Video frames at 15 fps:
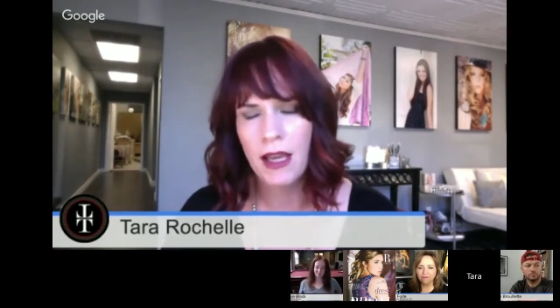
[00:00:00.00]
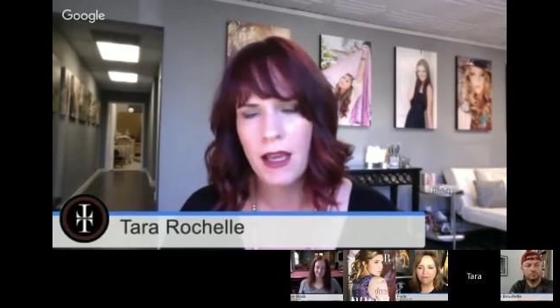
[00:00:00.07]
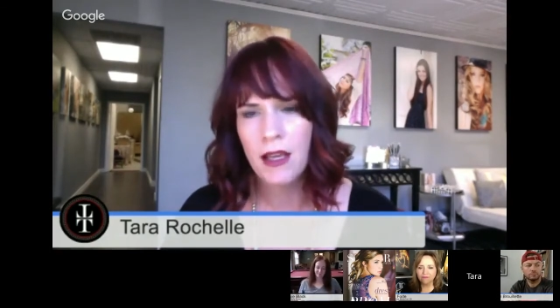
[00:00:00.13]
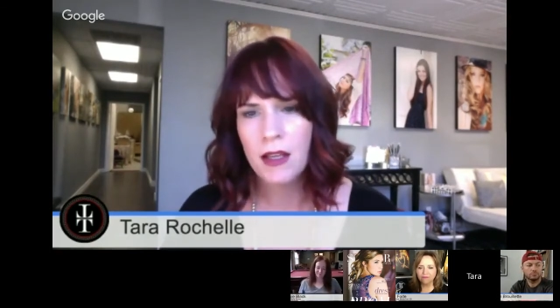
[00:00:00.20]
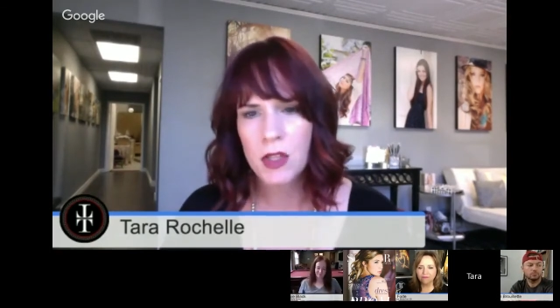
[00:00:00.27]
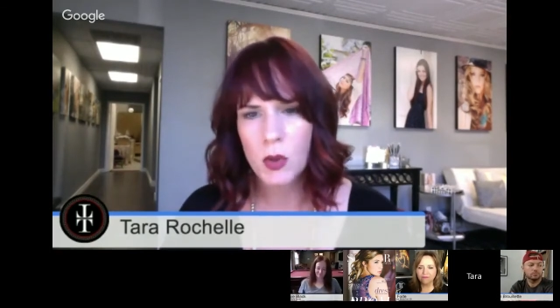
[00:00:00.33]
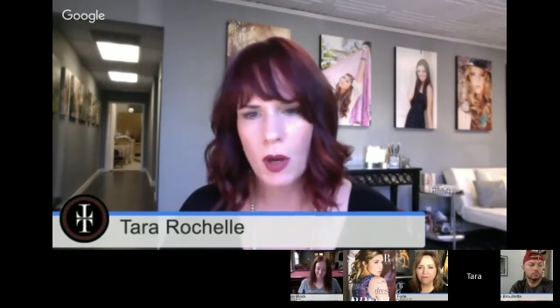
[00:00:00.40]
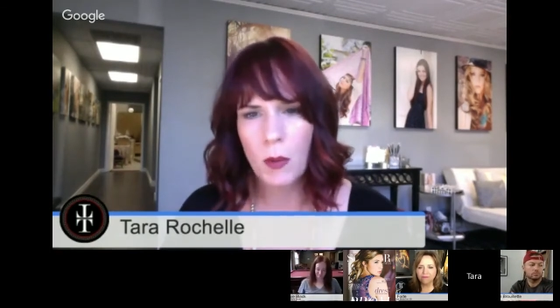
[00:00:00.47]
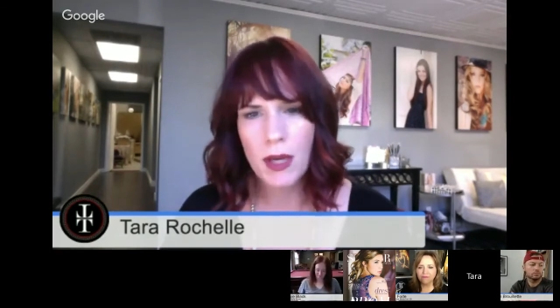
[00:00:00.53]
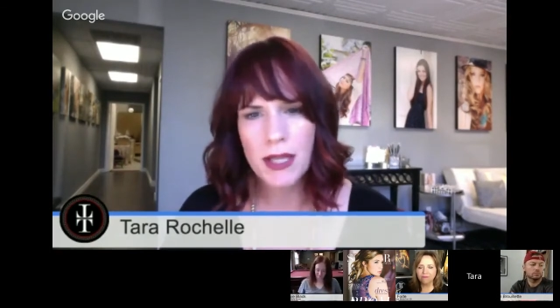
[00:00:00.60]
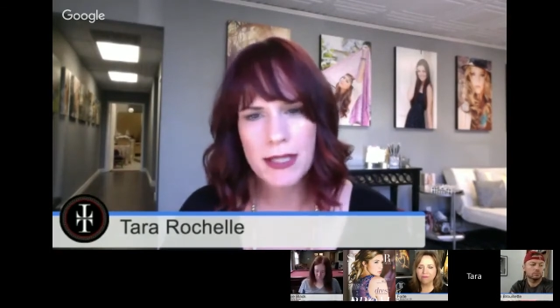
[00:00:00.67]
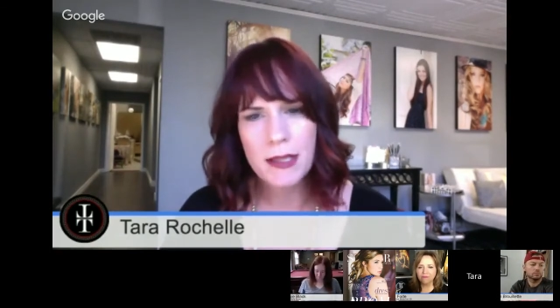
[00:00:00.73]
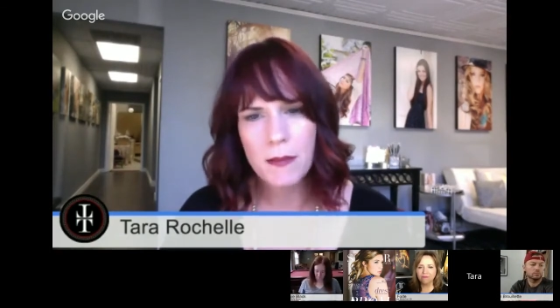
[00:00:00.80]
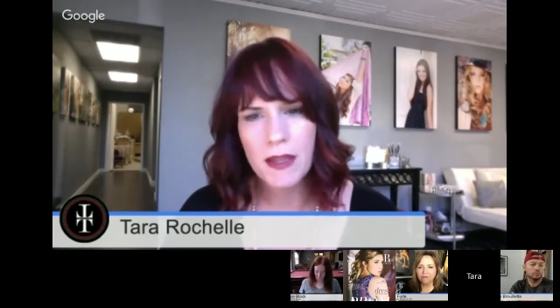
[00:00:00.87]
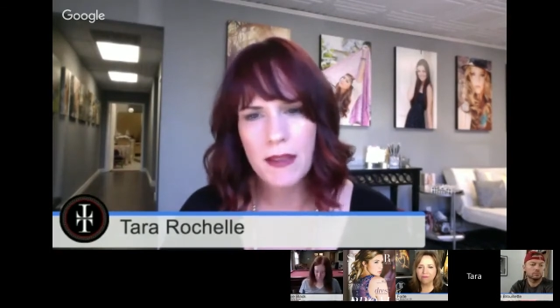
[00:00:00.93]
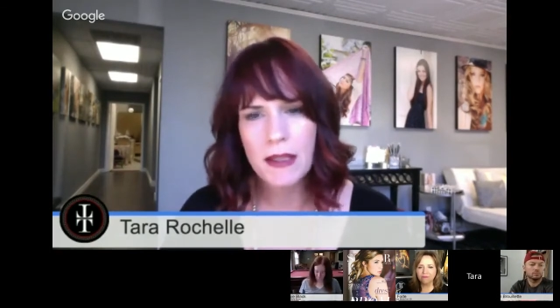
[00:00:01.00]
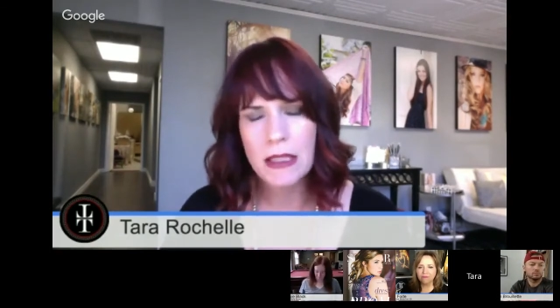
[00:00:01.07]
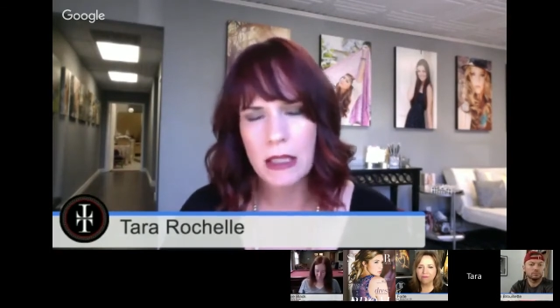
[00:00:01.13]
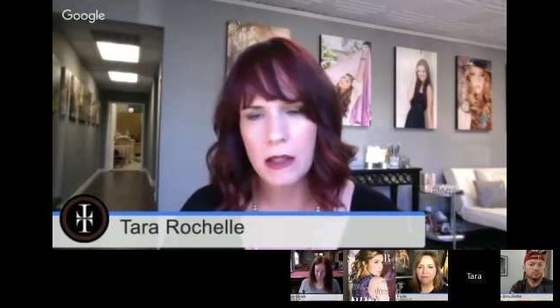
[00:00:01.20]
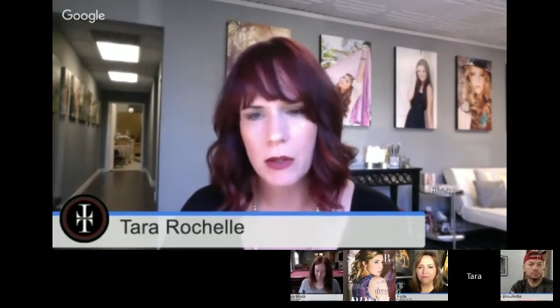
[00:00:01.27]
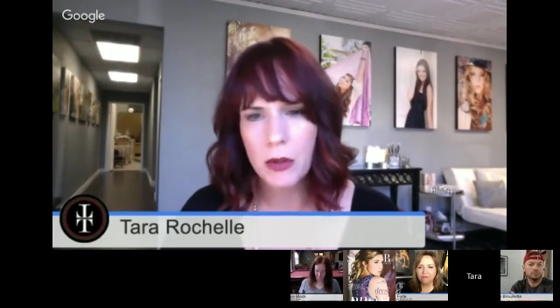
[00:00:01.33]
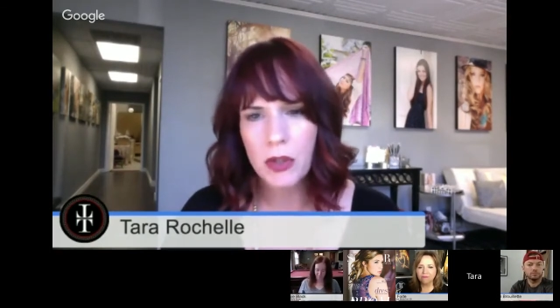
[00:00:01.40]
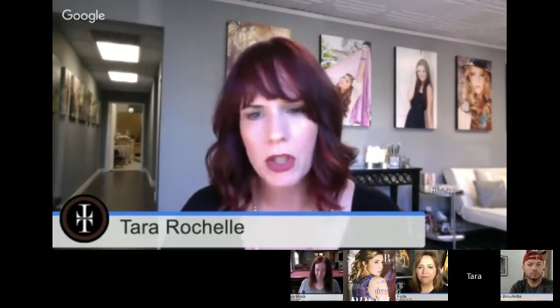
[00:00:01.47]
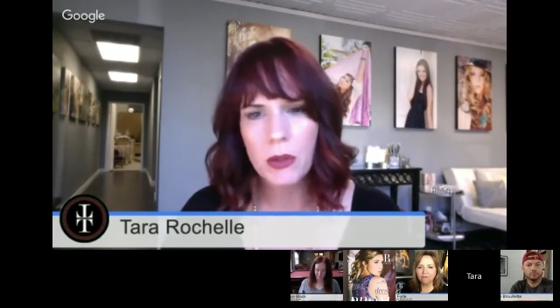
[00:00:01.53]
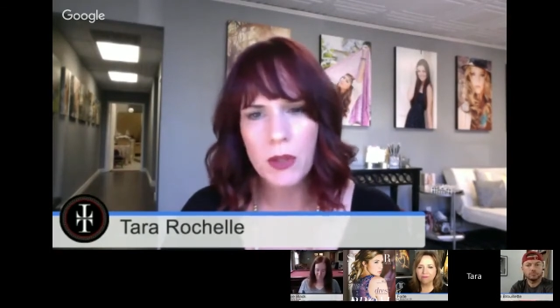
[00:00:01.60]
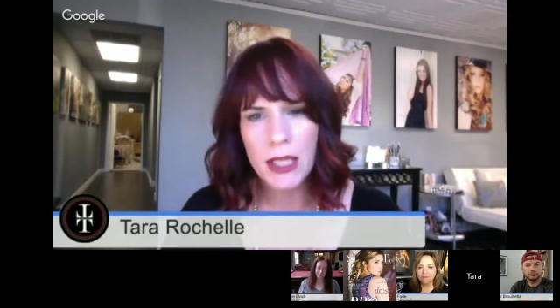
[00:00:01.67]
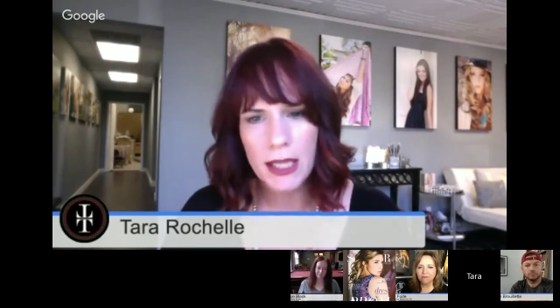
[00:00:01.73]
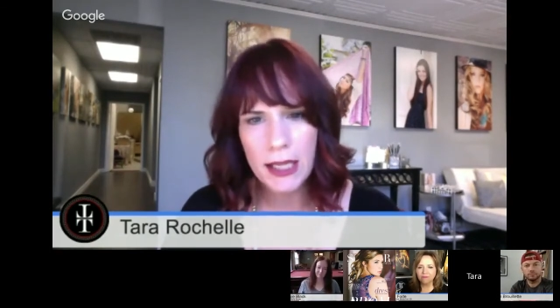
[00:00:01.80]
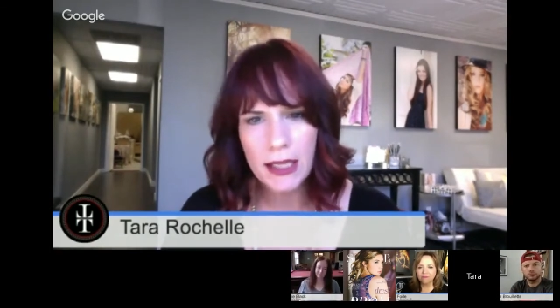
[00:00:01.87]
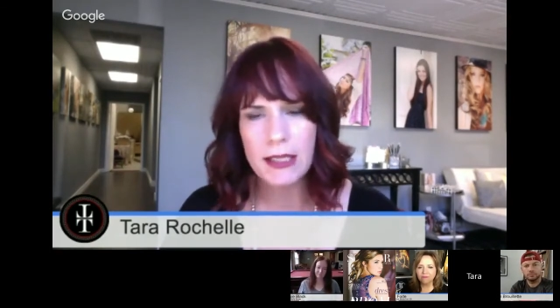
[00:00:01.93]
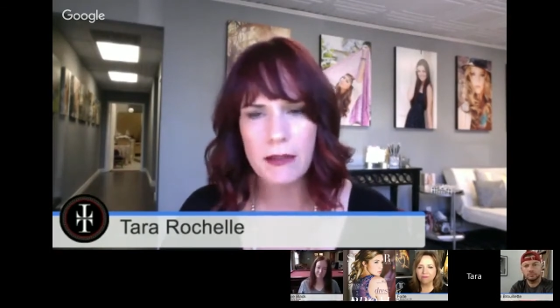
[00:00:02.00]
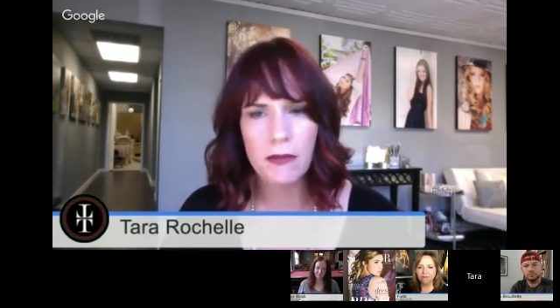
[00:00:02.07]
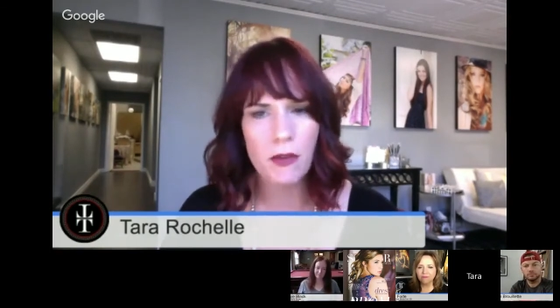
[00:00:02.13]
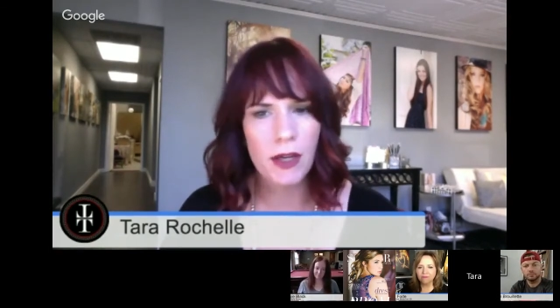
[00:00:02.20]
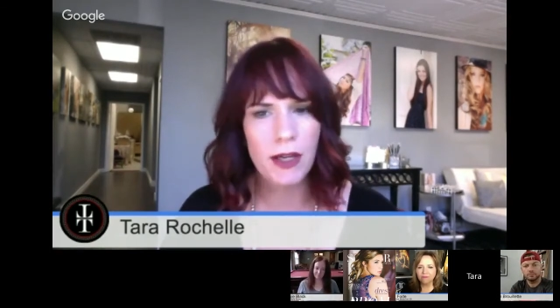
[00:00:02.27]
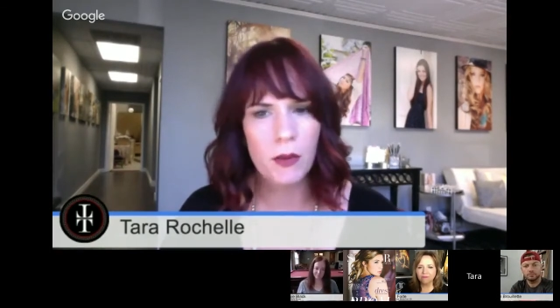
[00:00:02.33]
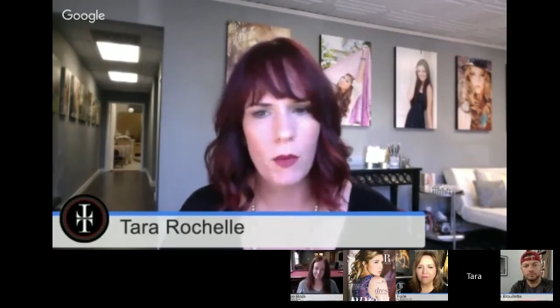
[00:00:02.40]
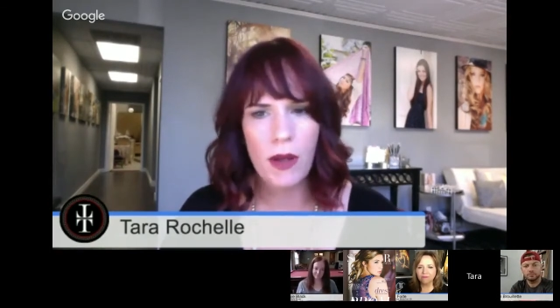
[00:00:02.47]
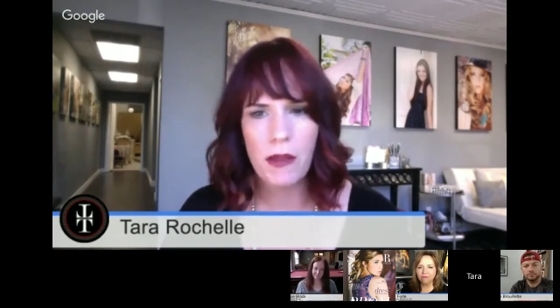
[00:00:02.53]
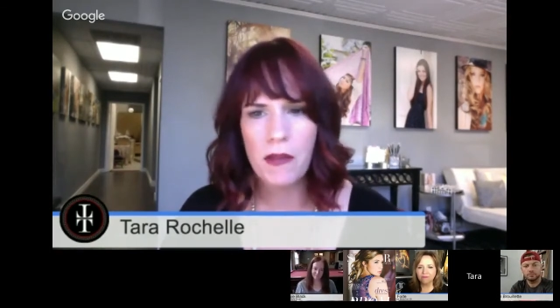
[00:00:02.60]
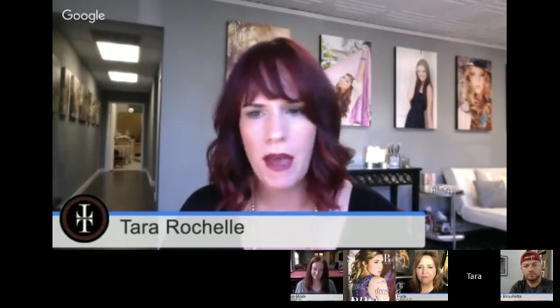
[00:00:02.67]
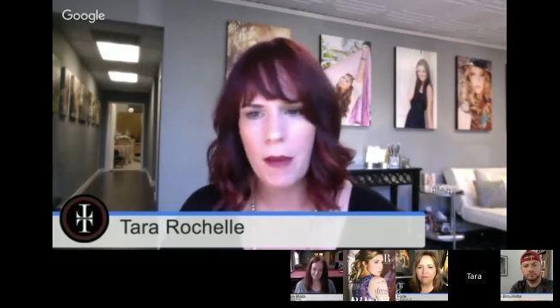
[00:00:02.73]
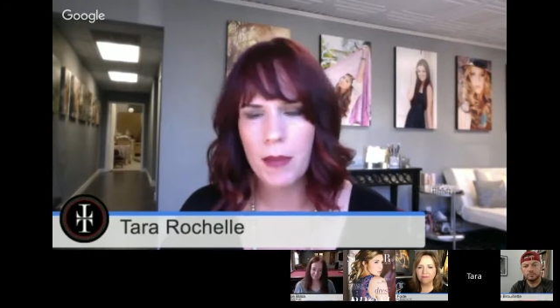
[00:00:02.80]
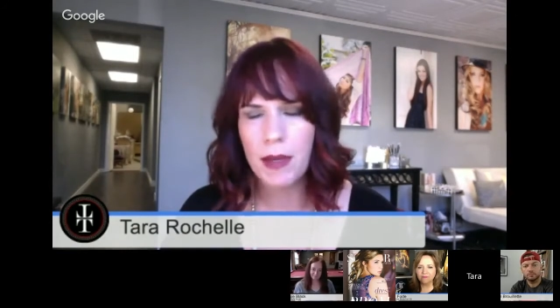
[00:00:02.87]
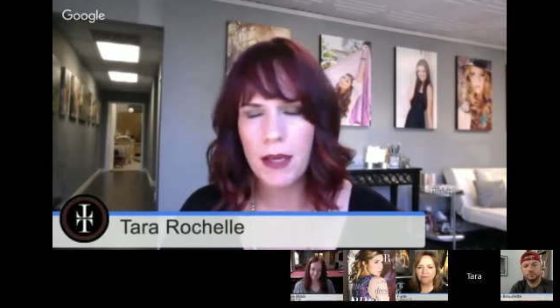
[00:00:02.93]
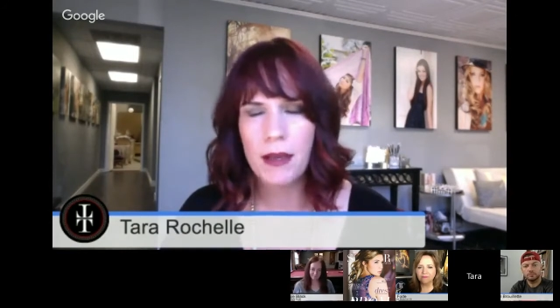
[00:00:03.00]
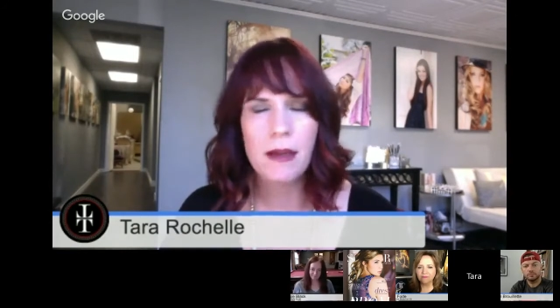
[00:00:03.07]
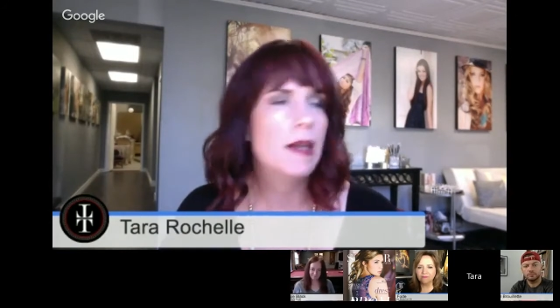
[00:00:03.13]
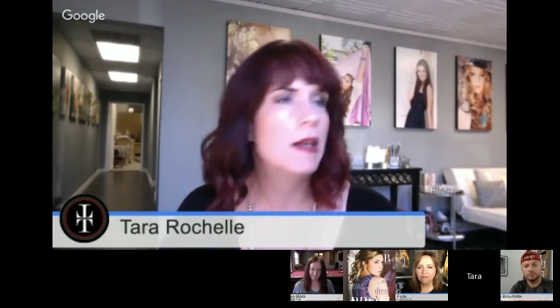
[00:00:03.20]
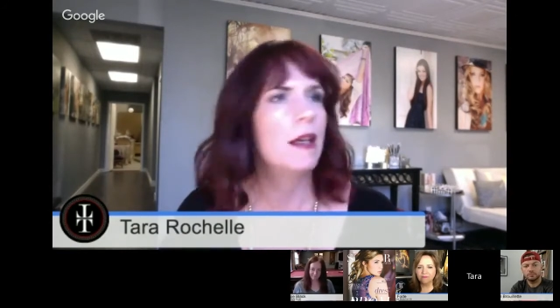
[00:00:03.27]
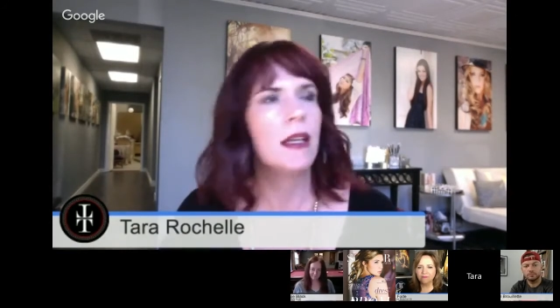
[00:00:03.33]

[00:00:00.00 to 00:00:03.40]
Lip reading: So I want something that's a little unique, different, whether that be,